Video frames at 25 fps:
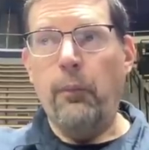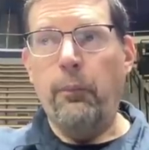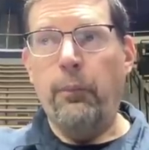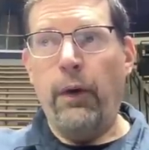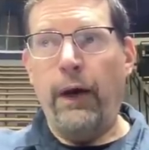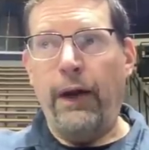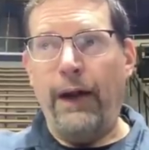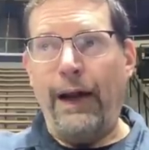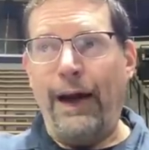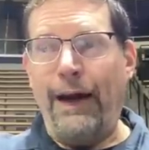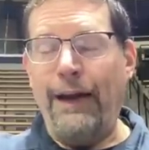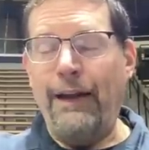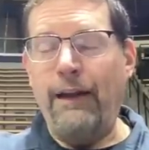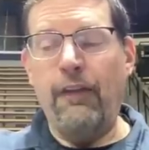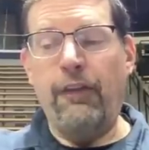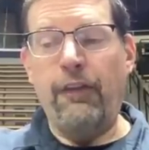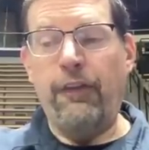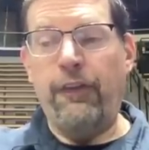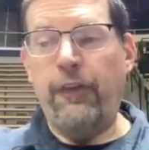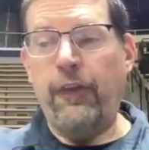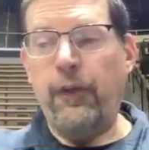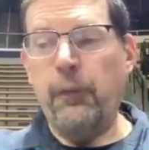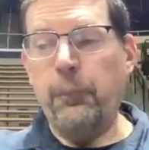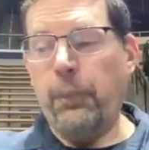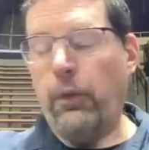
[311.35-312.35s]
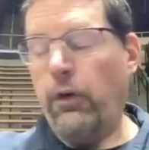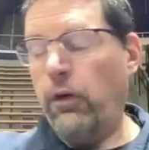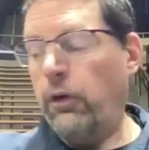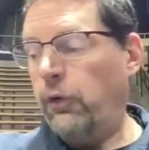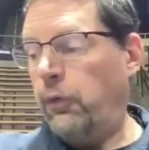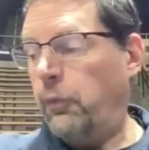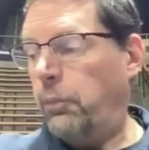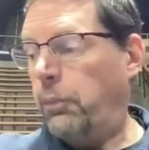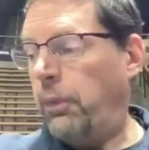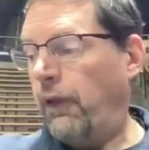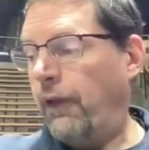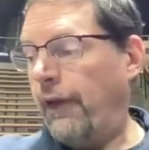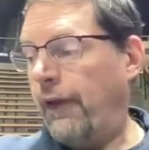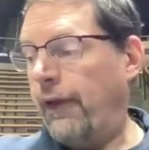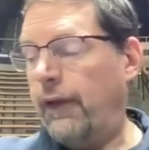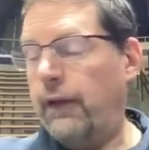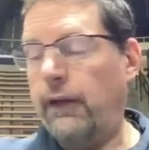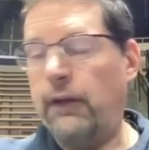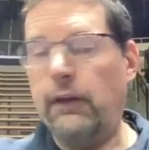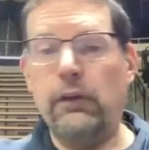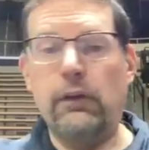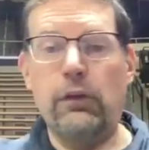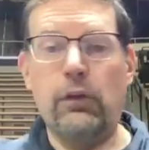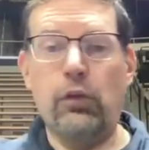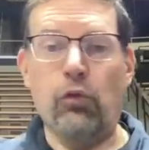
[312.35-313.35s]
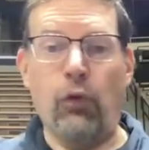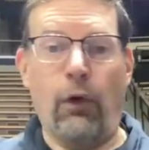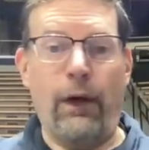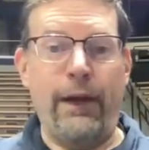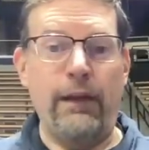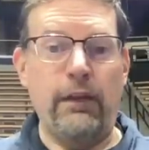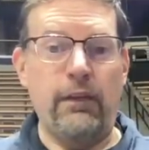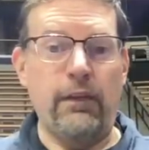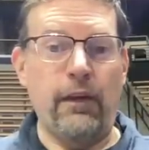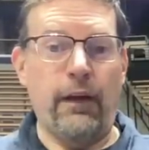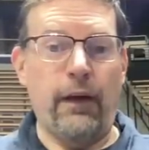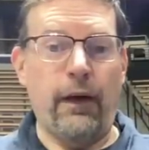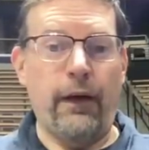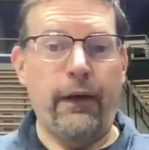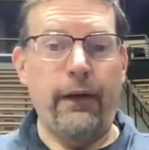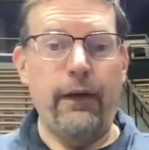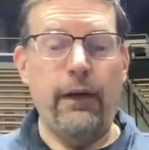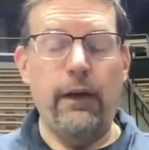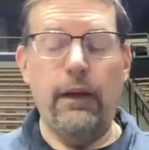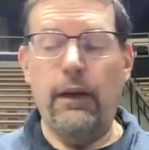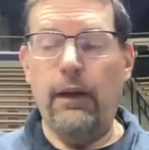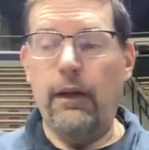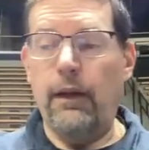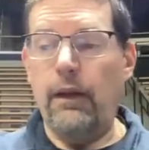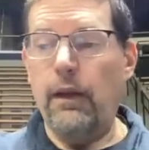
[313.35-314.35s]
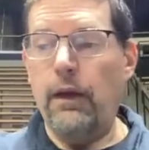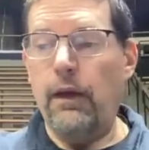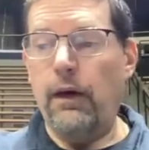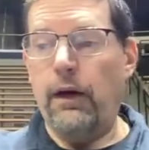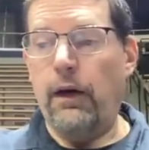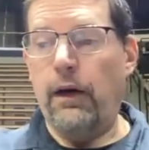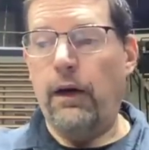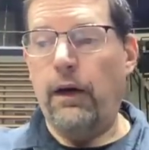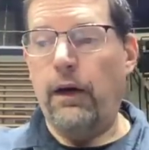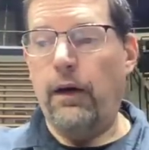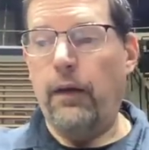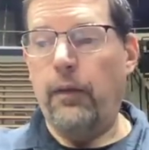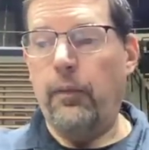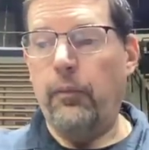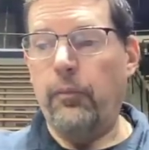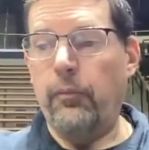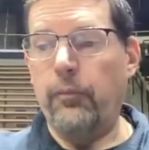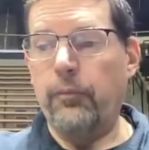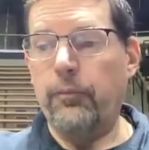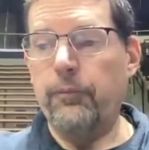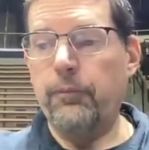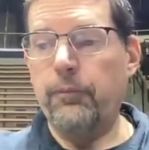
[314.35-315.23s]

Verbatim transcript: But I didn't think Purdue played great tonight. Um,